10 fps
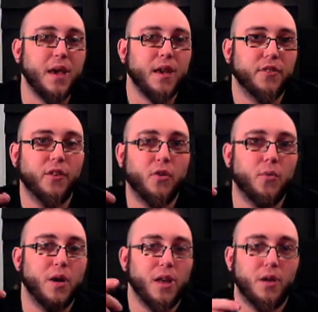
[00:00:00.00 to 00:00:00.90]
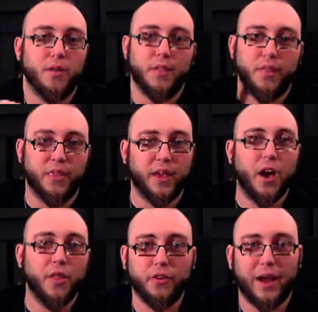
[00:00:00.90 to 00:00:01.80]
So the
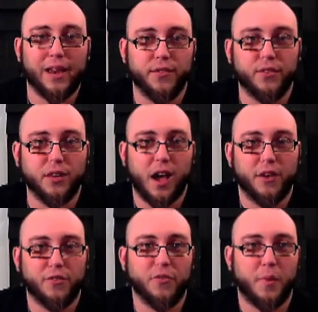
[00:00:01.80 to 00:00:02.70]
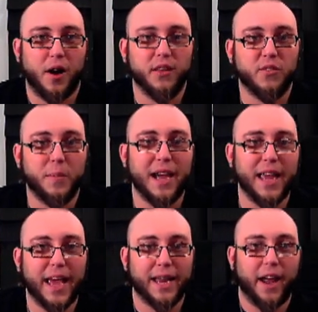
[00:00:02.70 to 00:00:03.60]
other end of the line responds by
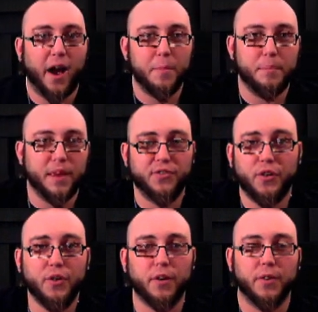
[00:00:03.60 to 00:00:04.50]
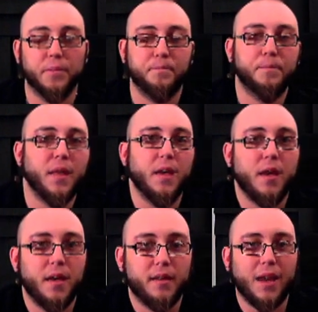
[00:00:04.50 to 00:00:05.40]
hanging up in turn.
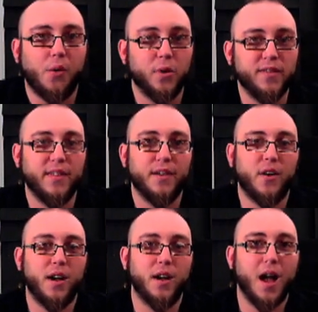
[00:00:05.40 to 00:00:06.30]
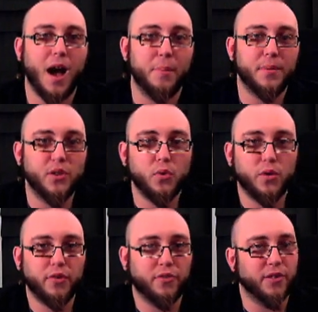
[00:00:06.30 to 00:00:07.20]
Now, once they've hung up,
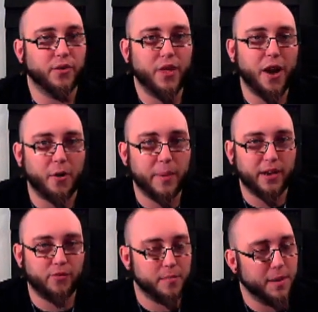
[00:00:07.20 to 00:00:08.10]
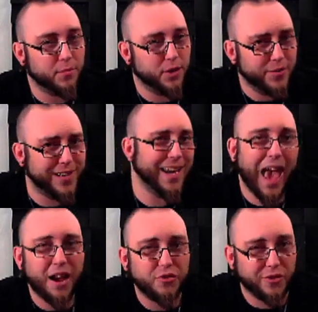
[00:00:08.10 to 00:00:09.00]
you're still there because remember, you didn't
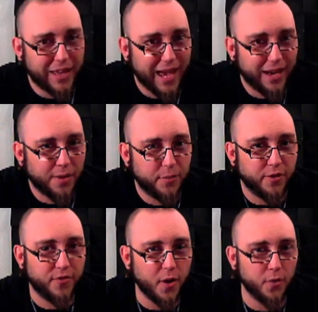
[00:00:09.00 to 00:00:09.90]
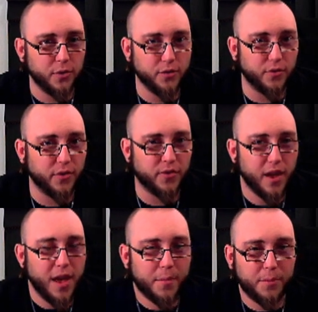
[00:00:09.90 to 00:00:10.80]
actually hang up your phone, you just
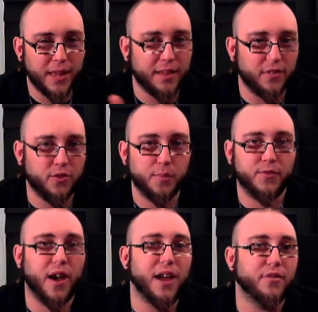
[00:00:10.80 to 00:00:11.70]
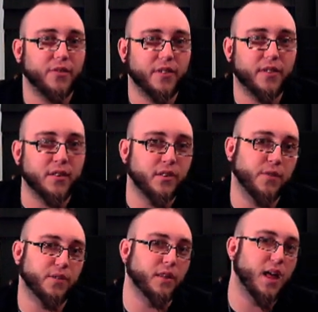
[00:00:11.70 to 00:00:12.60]
played the supervisory signal
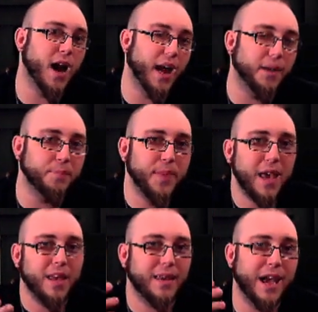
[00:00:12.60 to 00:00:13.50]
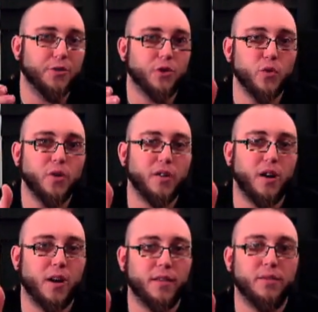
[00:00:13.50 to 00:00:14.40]
over the line. Now you're
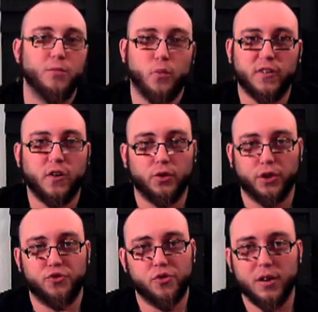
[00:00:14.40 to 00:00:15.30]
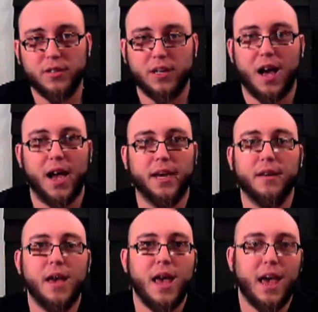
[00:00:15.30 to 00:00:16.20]
on what's called a trunk
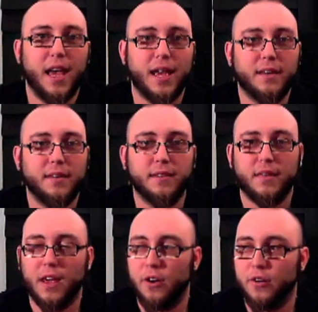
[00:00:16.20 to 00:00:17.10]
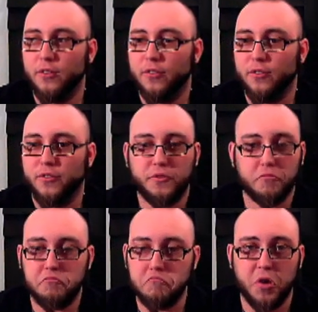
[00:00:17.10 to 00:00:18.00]
line, and there's
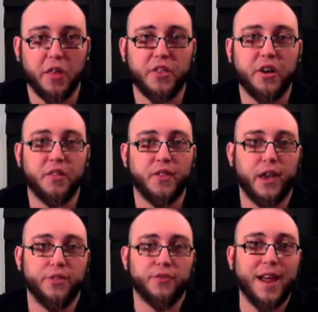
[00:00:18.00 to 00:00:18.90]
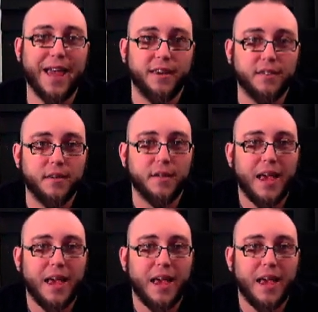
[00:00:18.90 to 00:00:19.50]
nothing on the other end.